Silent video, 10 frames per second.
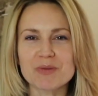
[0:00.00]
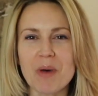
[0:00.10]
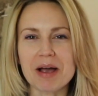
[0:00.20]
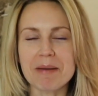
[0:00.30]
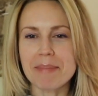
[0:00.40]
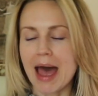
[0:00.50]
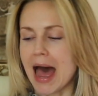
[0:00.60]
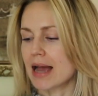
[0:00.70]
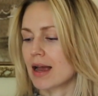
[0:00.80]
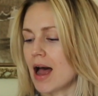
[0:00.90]
welcome
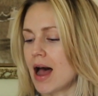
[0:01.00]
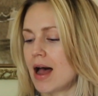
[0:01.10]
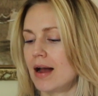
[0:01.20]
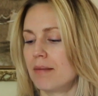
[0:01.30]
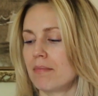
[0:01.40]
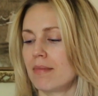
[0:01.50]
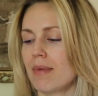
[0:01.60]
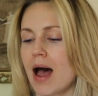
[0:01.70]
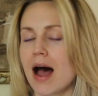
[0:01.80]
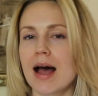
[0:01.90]
back.
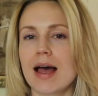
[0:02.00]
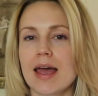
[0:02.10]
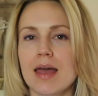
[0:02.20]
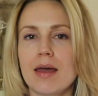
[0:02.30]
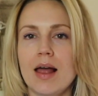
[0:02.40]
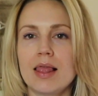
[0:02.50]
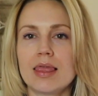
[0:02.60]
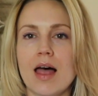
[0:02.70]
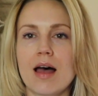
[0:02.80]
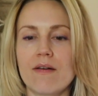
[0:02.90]
Um, I
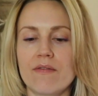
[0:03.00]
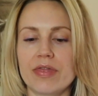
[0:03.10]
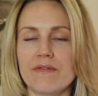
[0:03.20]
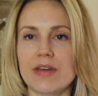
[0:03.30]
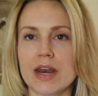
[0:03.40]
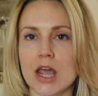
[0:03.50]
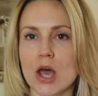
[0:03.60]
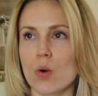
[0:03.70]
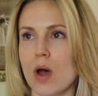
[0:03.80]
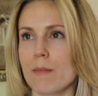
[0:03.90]
love the
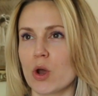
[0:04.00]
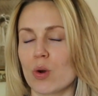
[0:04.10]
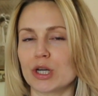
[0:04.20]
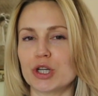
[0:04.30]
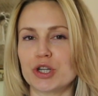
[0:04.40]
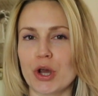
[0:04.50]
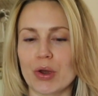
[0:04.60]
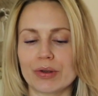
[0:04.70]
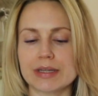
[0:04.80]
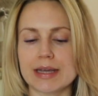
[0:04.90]
video I'm going to show
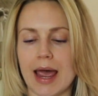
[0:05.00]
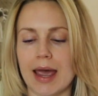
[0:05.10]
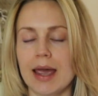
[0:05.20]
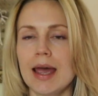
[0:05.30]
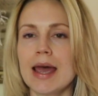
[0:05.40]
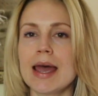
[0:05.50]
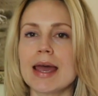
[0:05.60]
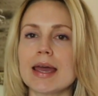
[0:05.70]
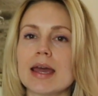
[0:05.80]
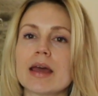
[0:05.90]
you today.
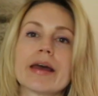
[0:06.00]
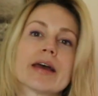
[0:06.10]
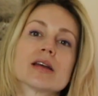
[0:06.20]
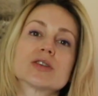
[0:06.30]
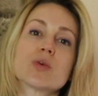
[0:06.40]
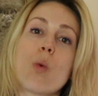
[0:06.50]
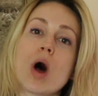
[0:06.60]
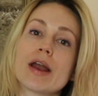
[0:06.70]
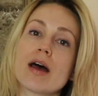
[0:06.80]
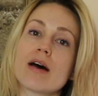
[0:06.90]
It is
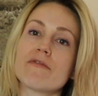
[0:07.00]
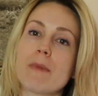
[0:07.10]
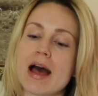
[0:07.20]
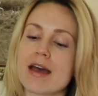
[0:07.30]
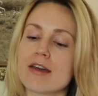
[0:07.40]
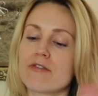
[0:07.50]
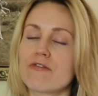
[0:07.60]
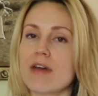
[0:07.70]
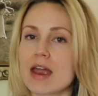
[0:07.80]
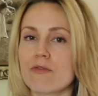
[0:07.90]
one of my
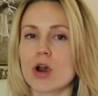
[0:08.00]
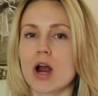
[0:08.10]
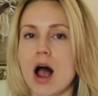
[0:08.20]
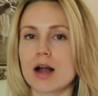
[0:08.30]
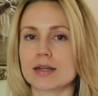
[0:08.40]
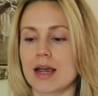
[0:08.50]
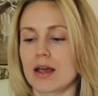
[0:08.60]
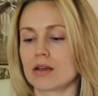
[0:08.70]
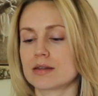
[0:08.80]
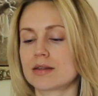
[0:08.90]
favorite
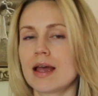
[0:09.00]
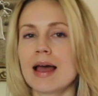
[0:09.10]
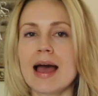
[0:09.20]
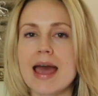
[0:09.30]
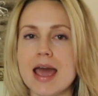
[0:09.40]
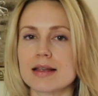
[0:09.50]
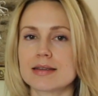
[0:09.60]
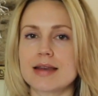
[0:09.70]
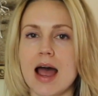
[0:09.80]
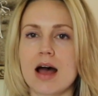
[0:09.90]
cocktails,
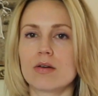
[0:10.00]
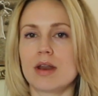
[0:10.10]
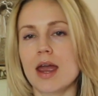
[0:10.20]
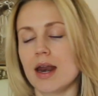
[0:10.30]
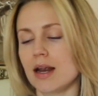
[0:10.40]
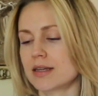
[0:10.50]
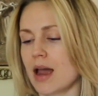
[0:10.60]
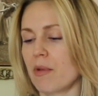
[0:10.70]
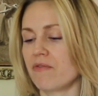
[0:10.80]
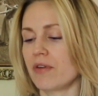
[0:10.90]
hands down, any
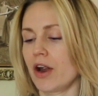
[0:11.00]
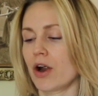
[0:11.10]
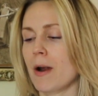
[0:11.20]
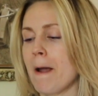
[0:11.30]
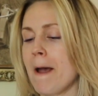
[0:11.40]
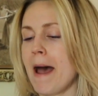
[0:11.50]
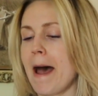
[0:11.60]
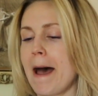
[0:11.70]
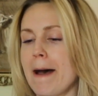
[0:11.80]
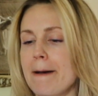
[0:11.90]
time of year.
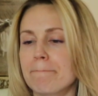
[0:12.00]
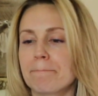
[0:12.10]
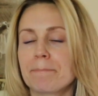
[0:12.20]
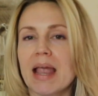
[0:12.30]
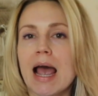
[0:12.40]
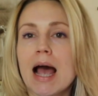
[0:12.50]
Um,